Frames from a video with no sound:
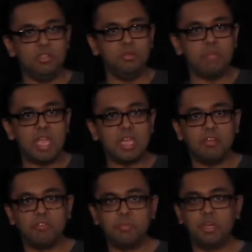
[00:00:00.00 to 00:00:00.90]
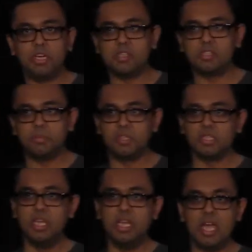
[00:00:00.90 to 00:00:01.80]
you make it from your
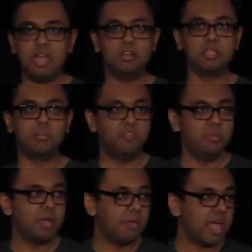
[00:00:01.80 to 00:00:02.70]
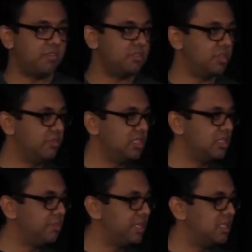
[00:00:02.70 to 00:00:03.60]
customers. I know some of you might have
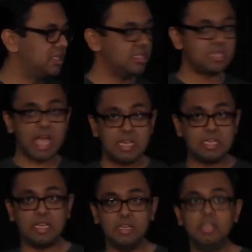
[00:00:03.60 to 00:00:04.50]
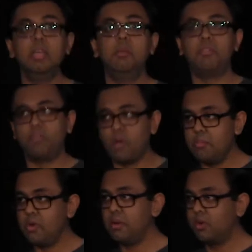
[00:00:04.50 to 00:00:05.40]
services businesses. I did before I
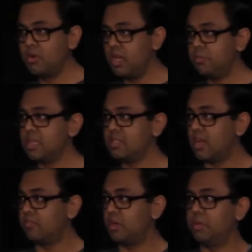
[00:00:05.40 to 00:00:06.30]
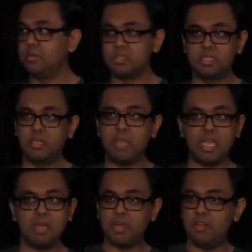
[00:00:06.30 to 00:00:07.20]
created my software, but it was still
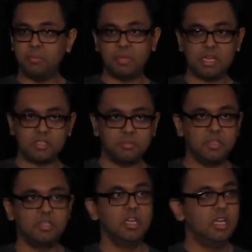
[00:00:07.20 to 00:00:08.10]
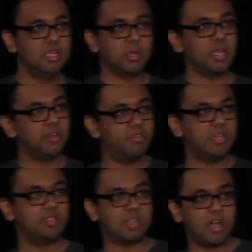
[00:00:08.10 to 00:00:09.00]
making money from customers, so I could
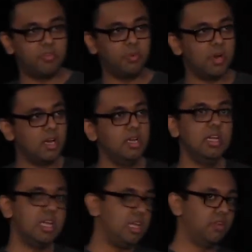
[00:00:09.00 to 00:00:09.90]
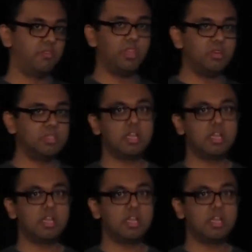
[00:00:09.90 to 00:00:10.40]
fund software either for those